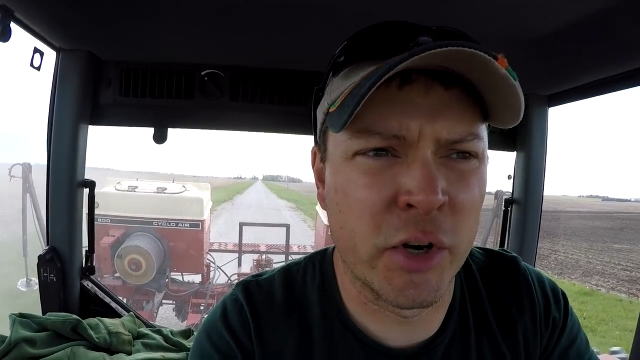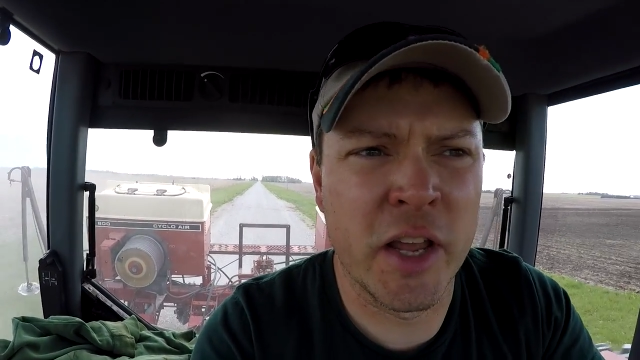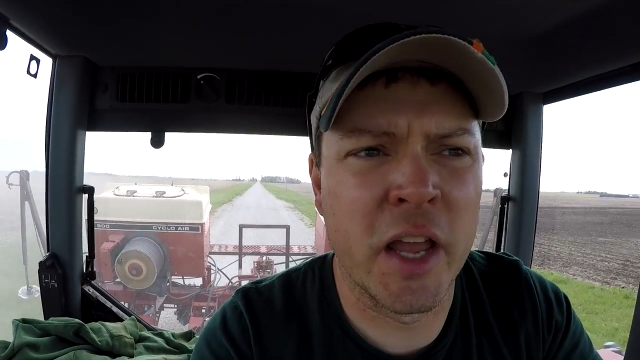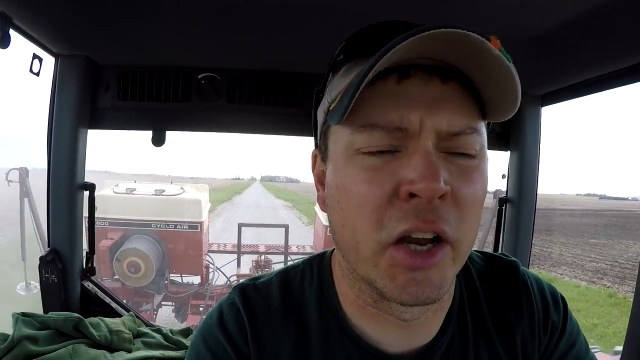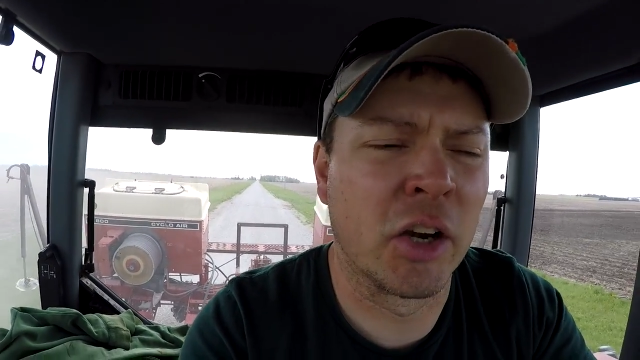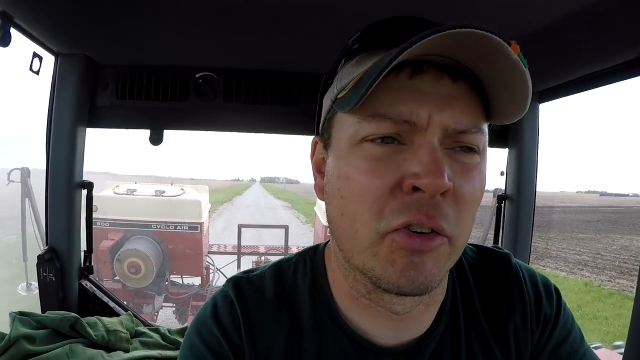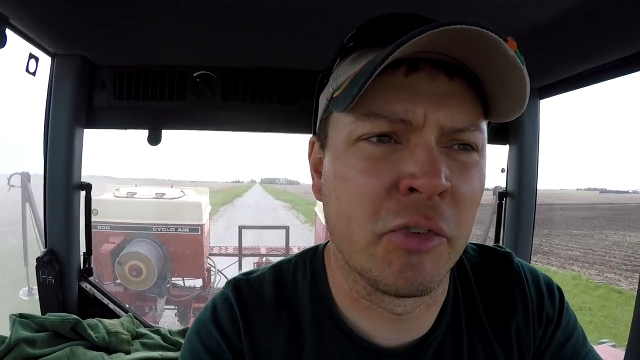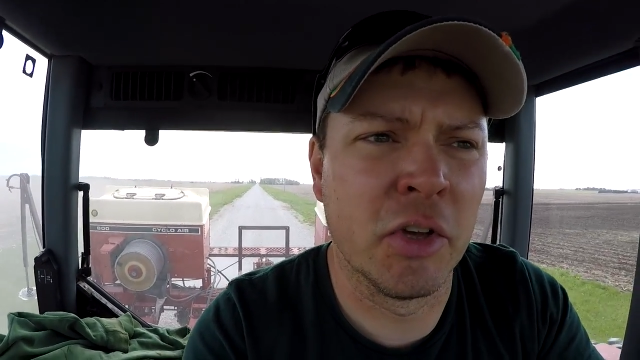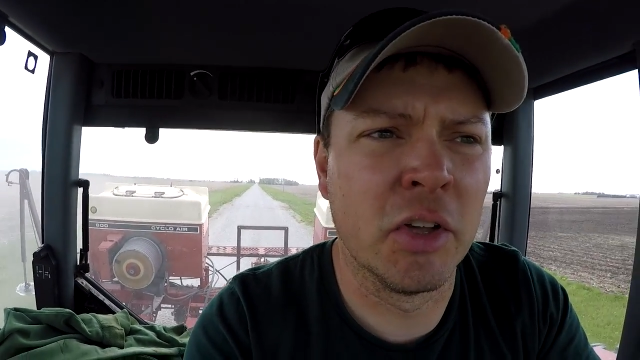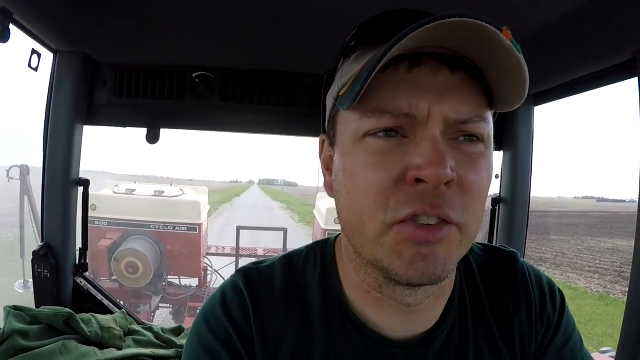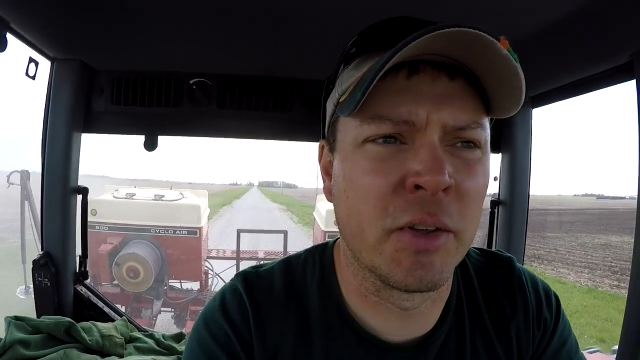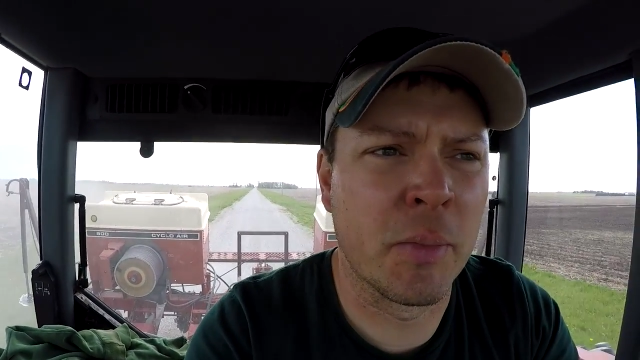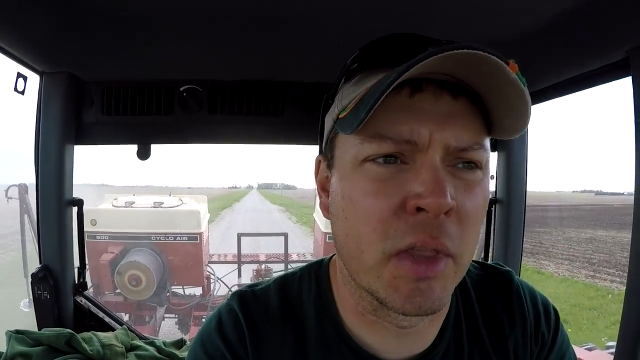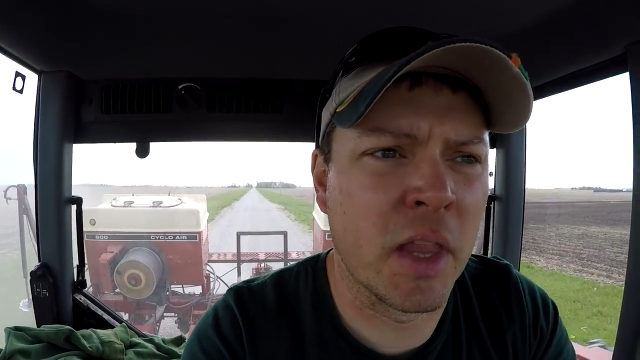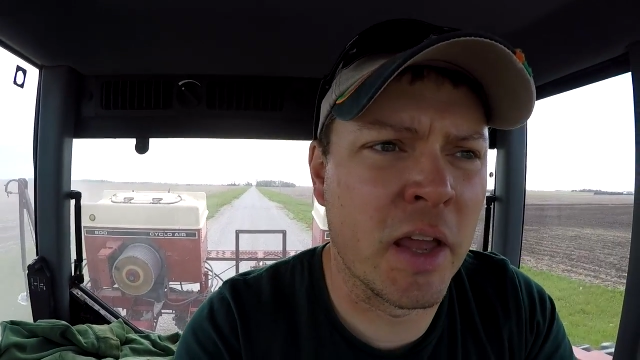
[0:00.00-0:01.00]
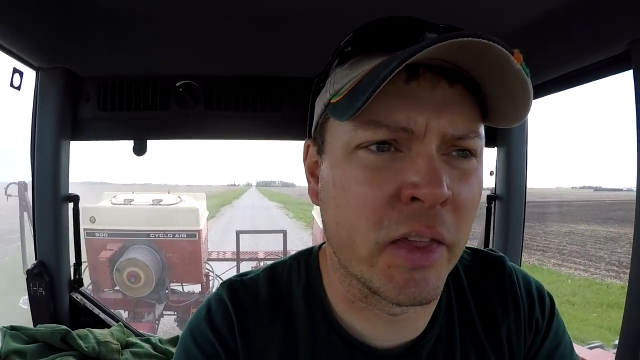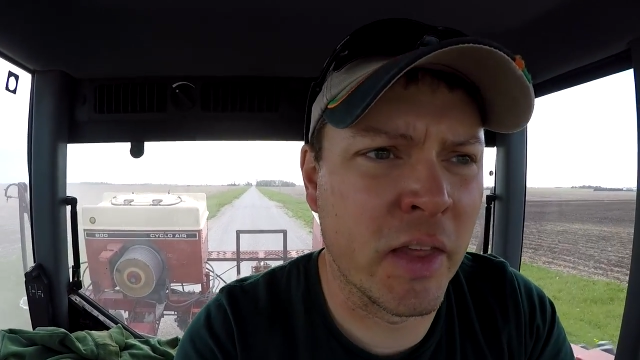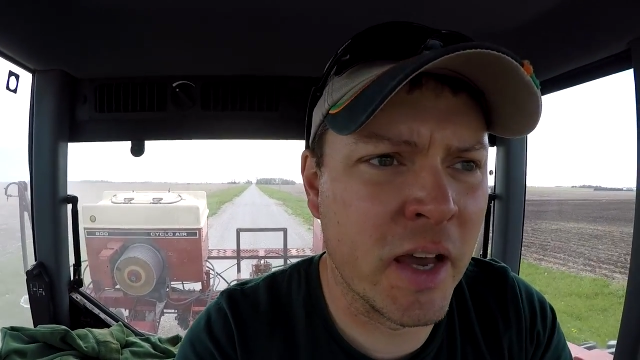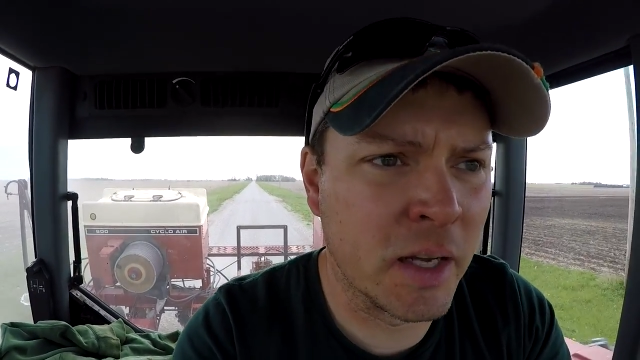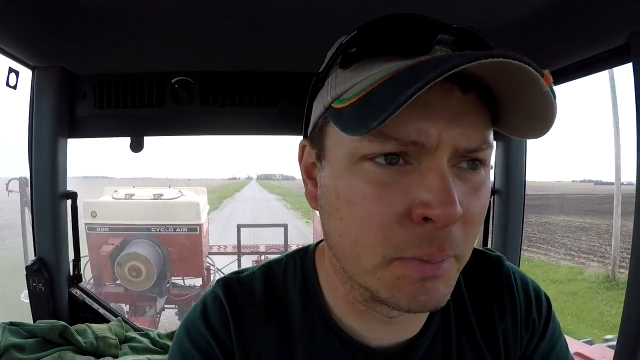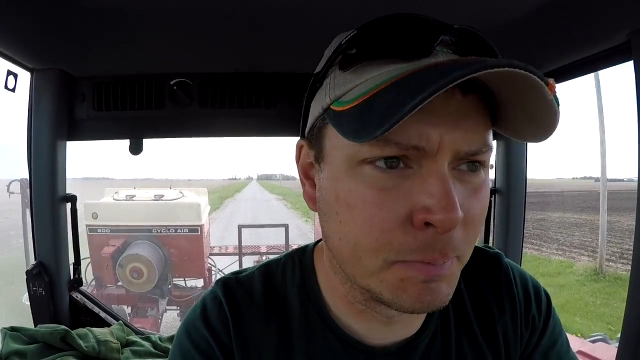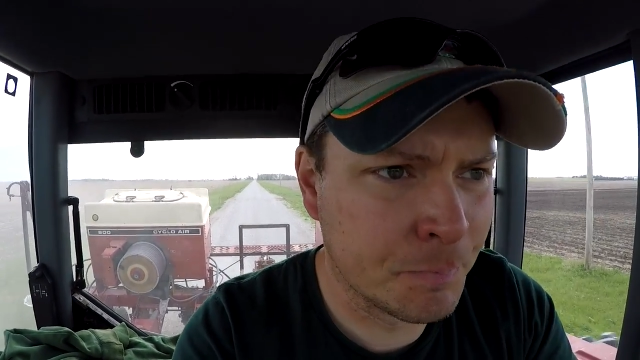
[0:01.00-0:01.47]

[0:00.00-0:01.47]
acre field, something like that.